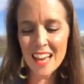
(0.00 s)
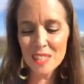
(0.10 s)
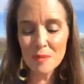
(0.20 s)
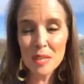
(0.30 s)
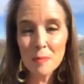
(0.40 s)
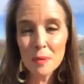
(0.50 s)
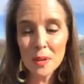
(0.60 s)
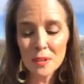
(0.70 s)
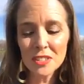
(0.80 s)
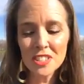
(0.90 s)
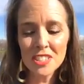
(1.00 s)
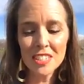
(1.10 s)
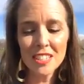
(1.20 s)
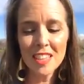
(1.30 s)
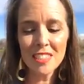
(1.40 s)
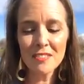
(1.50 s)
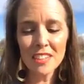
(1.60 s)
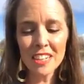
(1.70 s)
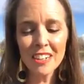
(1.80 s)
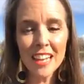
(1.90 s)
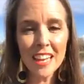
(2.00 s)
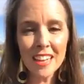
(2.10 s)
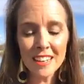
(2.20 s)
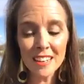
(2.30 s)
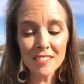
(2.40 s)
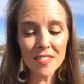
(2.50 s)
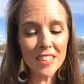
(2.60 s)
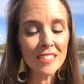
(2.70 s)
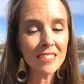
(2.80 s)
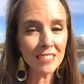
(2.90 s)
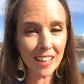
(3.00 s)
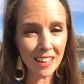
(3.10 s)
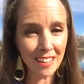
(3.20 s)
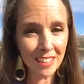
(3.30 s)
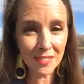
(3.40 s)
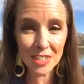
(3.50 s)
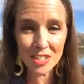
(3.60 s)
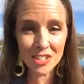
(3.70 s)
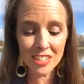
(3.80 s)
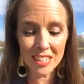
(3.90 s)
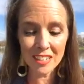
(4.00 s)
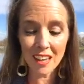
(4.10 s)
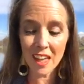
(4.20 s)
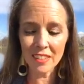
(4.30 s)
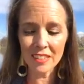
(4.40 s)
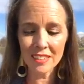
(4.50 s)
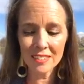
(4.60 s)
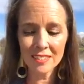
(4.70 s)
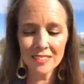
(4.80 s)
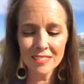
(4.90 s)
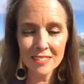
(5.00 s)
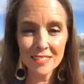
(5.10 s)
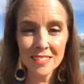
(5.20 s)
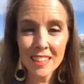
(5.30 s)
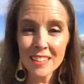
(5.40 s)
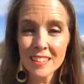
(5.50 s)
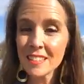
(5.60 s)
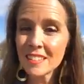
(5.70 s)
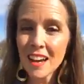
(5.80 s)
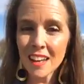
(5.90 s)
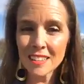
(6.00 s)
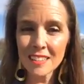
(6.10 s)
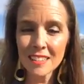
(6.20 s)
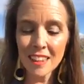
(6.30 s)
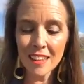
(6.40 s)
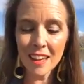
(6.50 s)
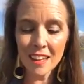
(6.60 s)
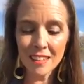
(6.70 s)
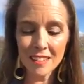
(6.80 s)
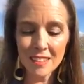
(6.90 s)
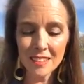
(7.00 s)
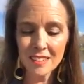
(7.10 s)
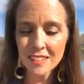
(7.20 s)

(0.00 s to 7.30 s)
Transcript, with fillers: As we approach the very end of this leg of our journey together, this is not the end.